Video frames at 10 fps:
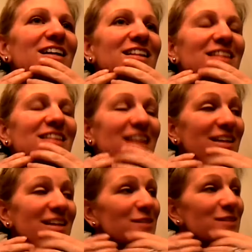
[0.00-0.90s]
like
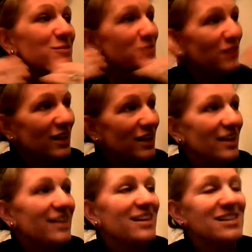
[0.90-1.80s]

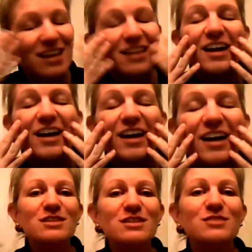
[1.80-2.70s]
I said, I
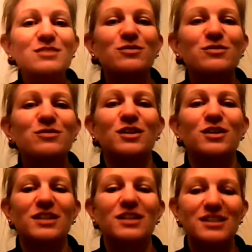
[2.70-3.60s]
view Jody as very
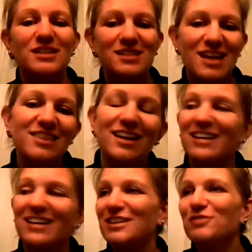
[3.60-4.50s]
peaceful and
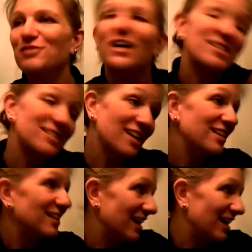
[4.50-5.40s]
zen-like. And you've got
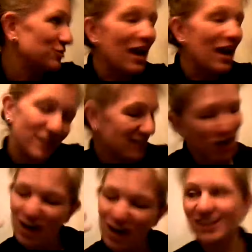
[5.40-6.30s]
Sandy and I driving and
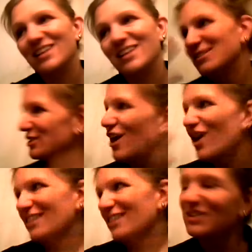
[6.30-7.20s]
talking, and we're
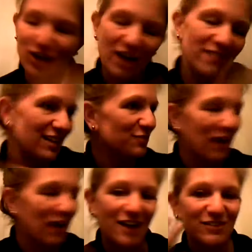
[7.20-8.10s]
talking and driving, and
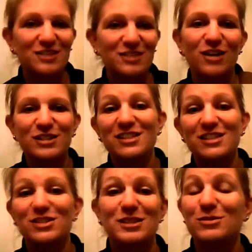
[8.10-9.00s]
we're having these
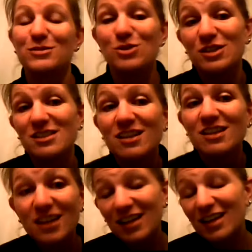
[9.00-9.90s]
conversations. And Jody's
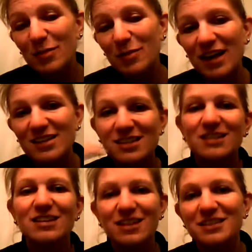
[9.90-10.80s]
in the back seat,
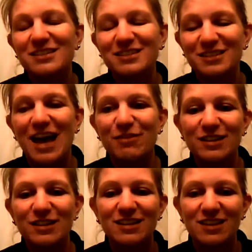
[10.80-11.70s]
kind of
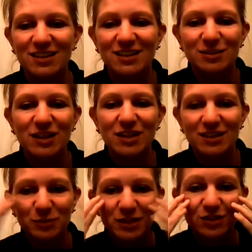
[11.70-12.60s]
laughing and thinking, "Oh my God, I'm
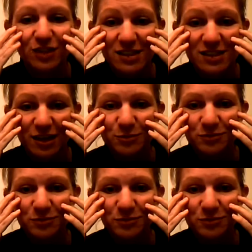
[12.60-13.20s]
in crazy town."